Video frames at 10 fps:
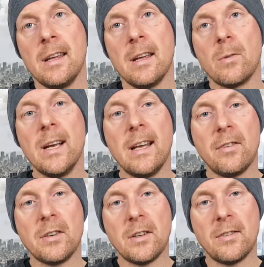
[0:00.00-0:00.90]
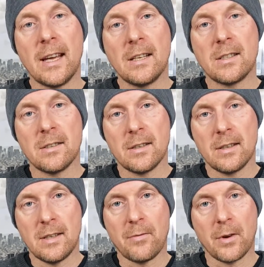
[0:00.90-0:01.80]
Really is a distinct
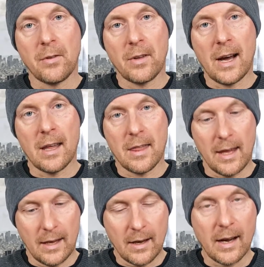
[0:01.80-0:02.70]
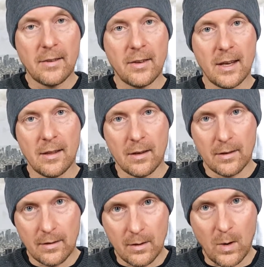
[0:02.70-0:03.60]
difference, I think. I see the
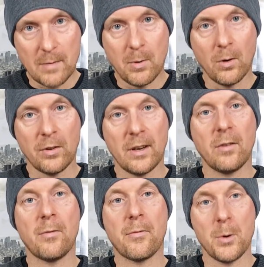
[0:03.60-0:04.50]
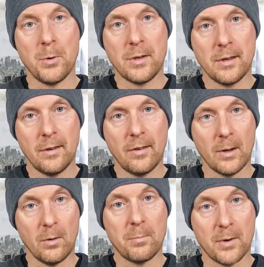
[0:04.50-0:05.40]
white portion as a fruit
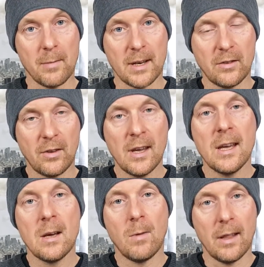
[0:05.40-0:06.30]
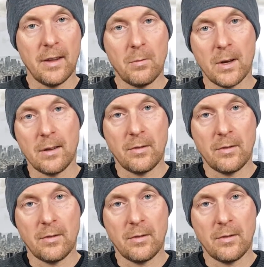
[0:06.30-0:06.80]
snus pretty much, while this one is